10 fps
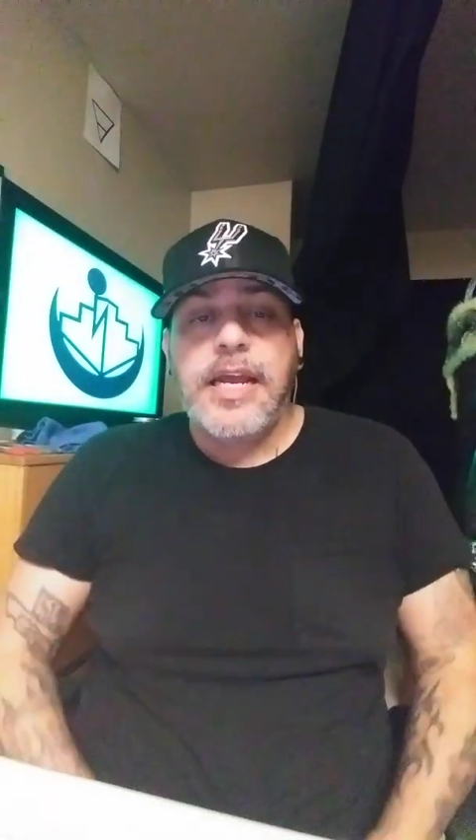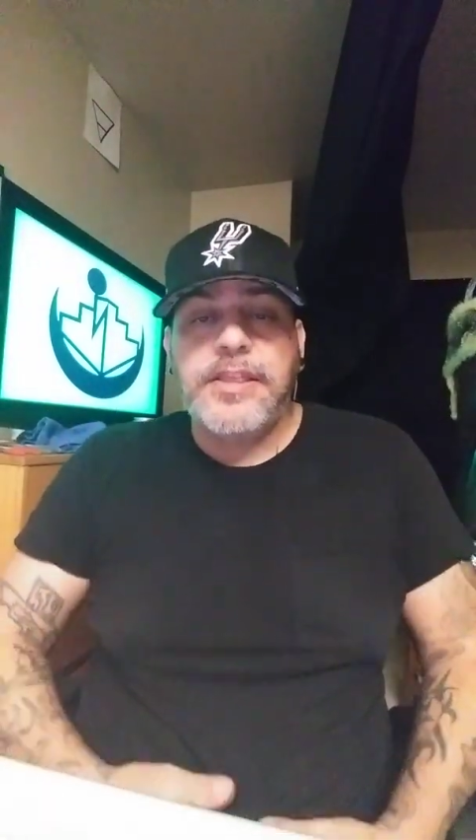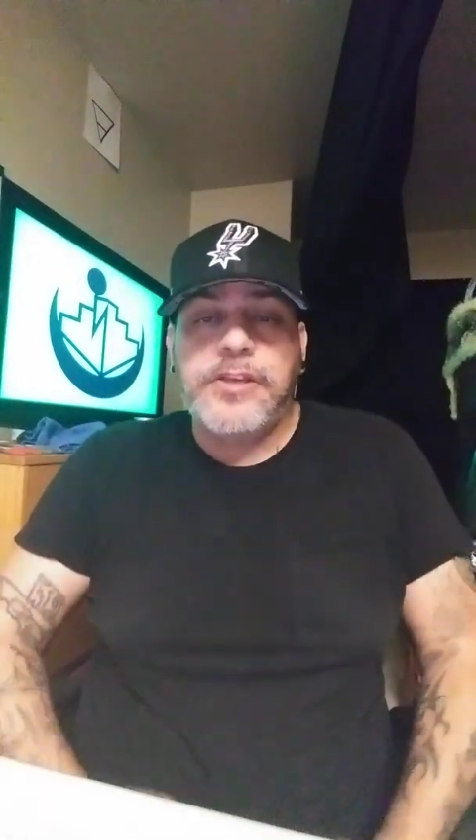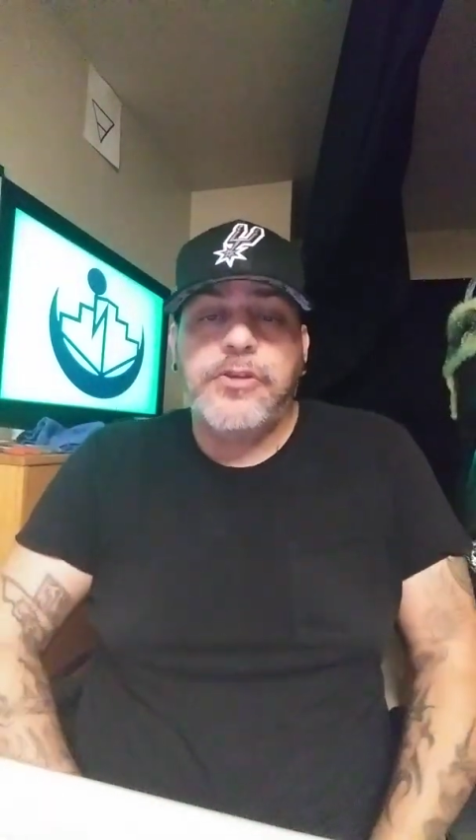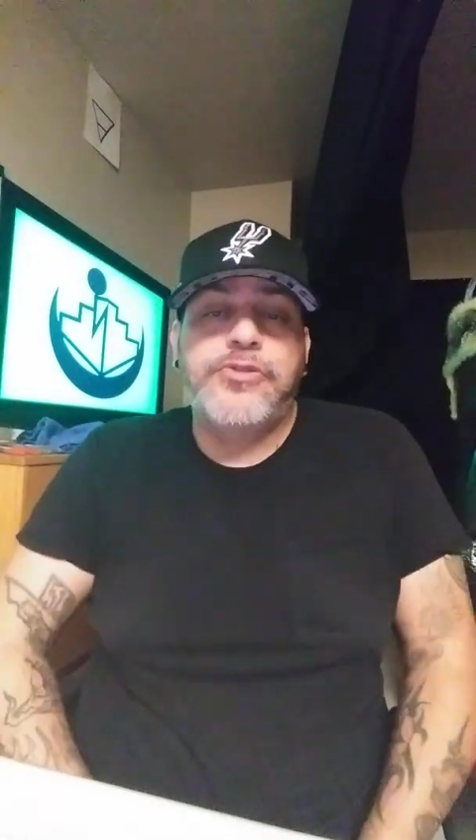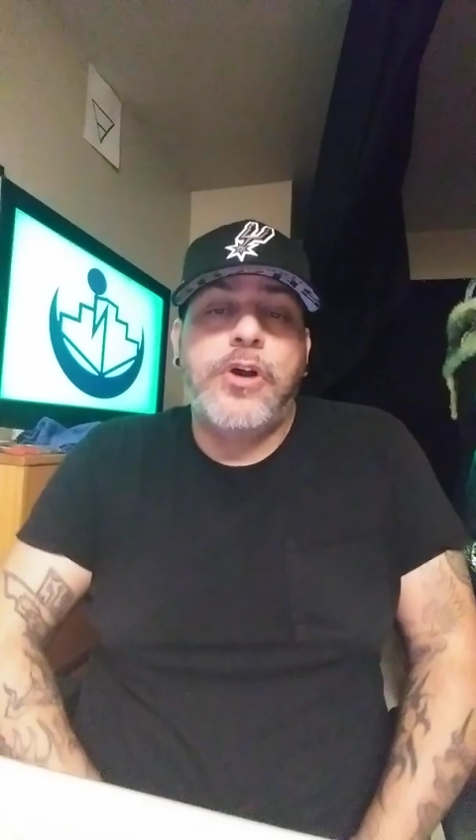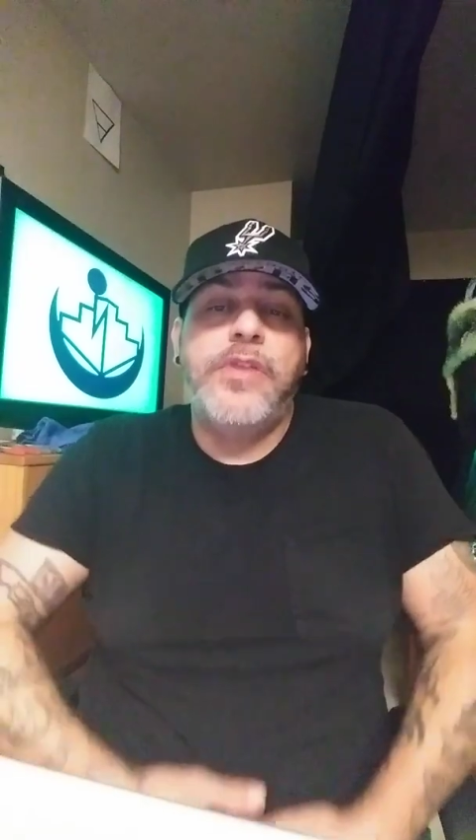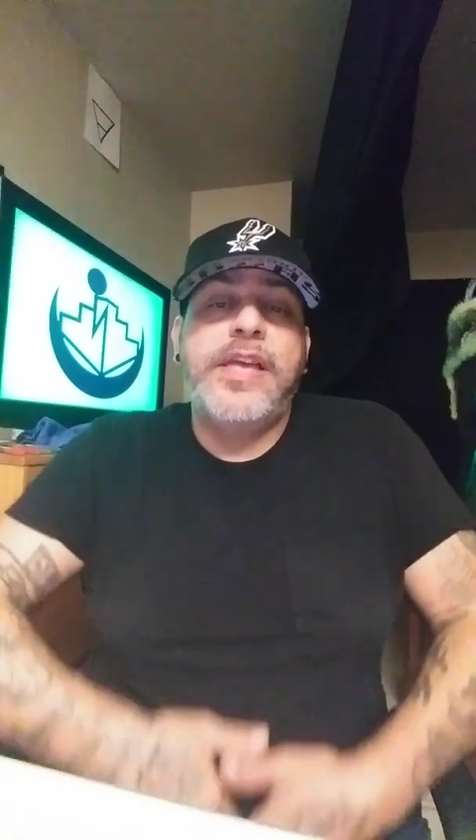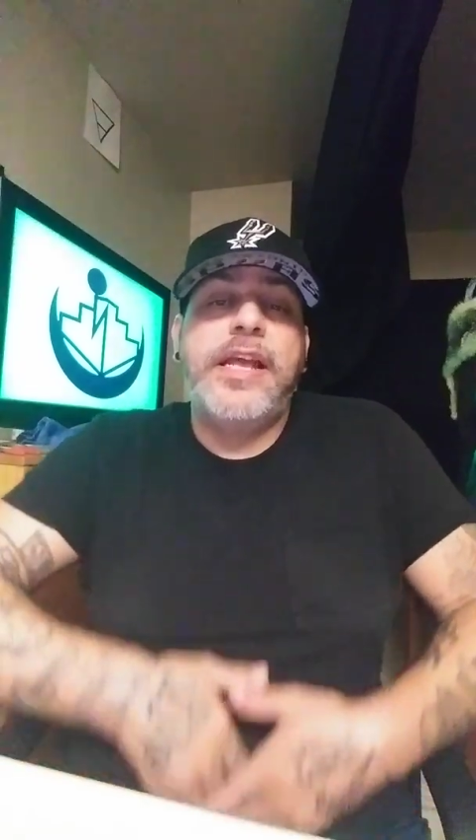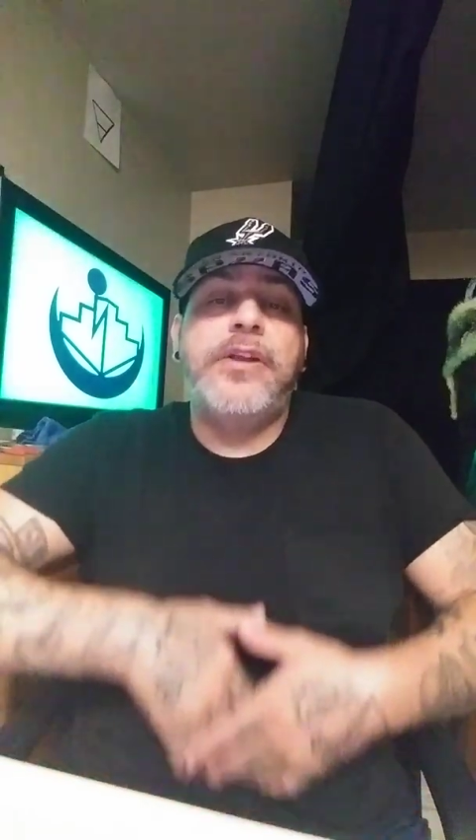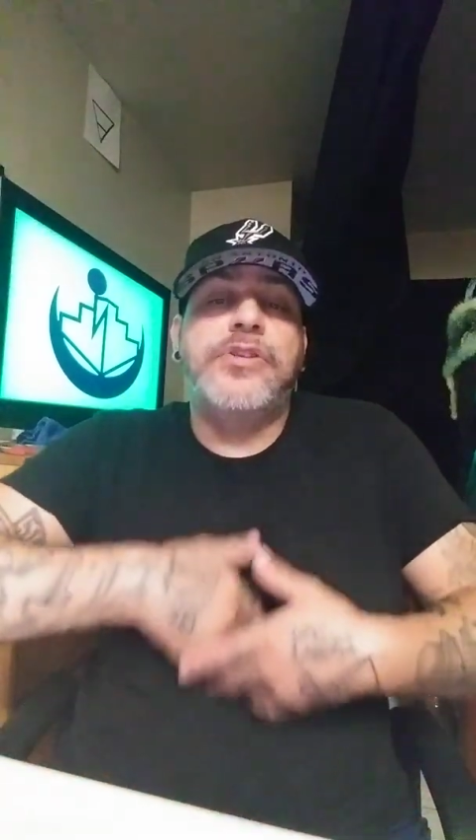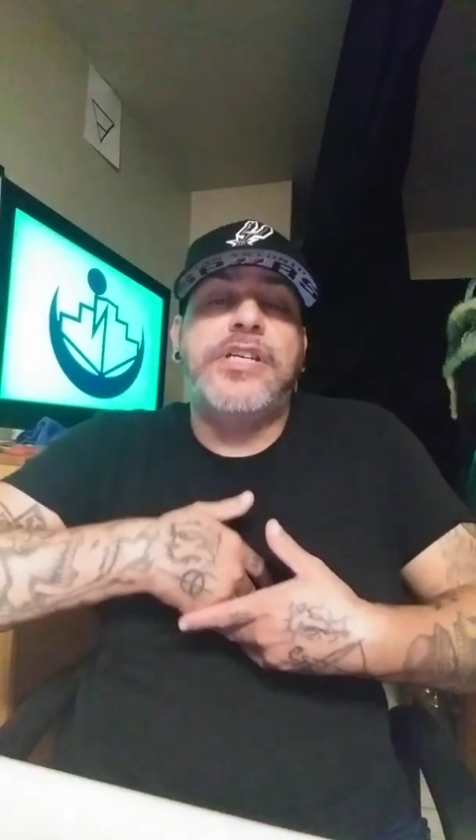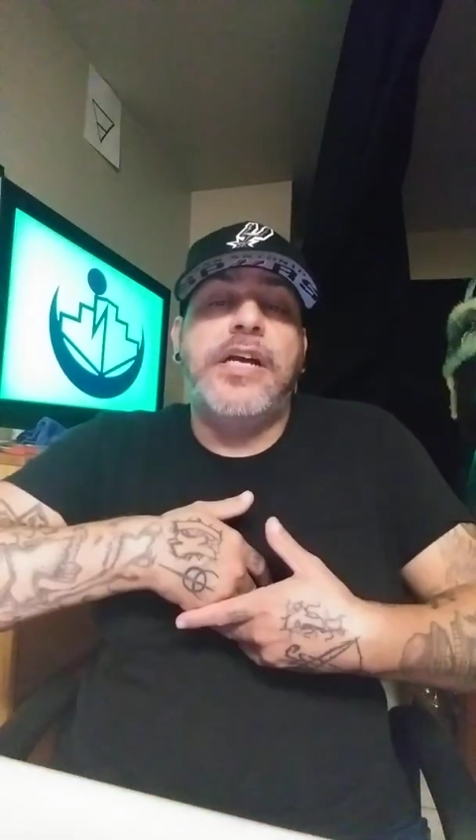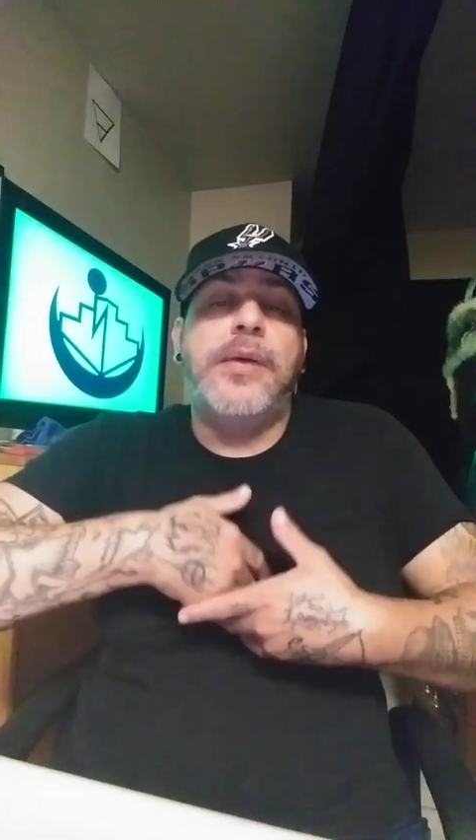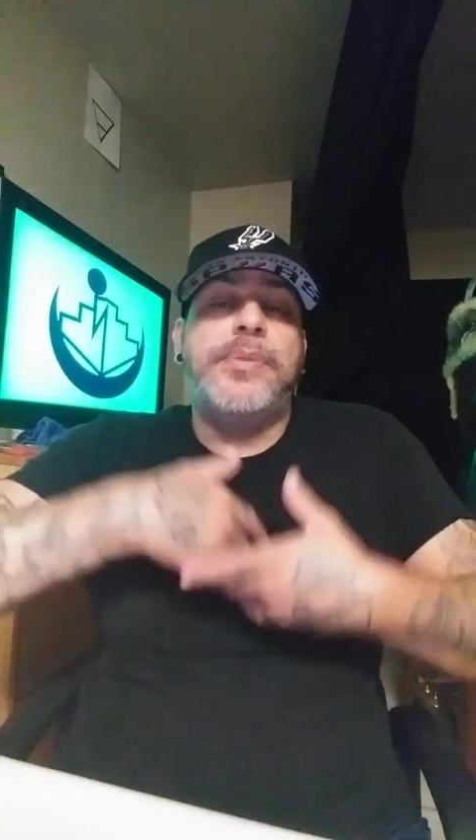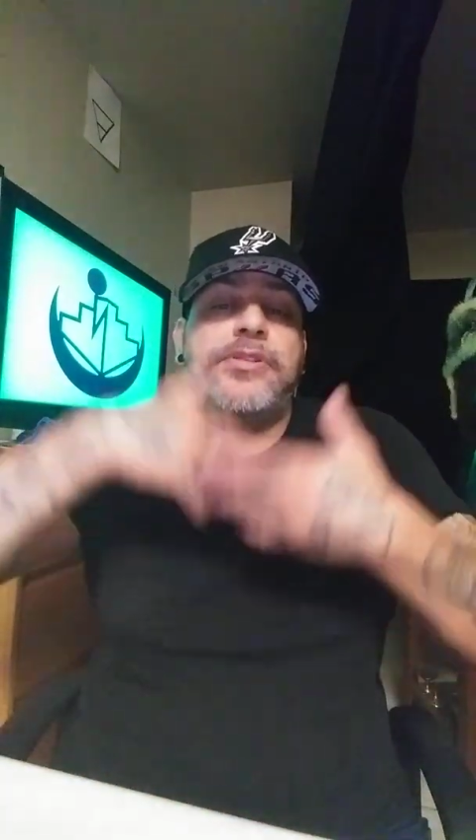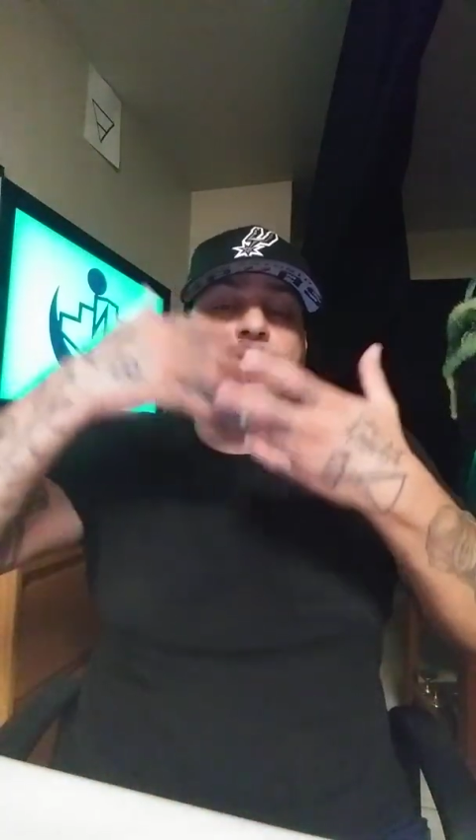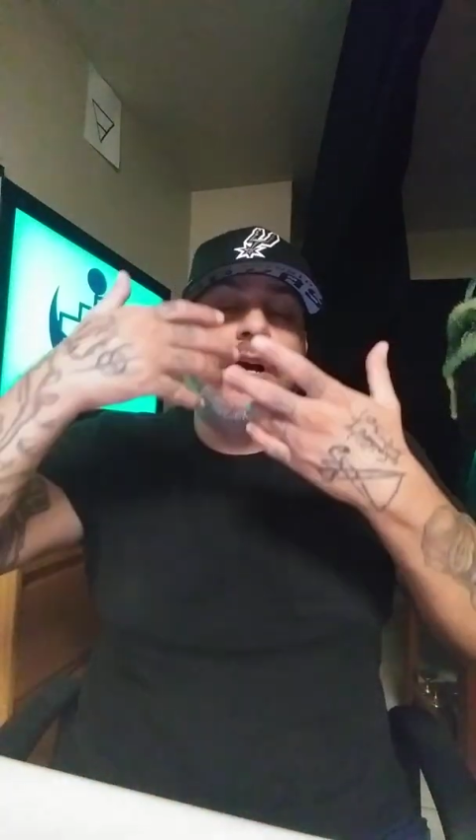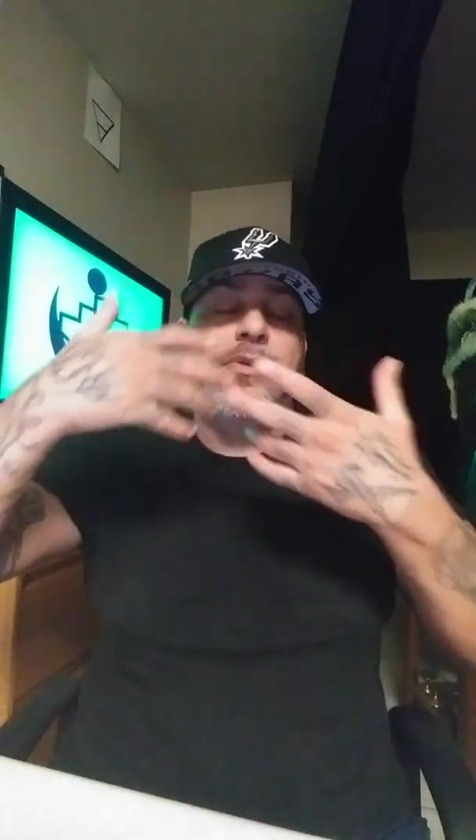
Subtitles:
and then you draw that energy up into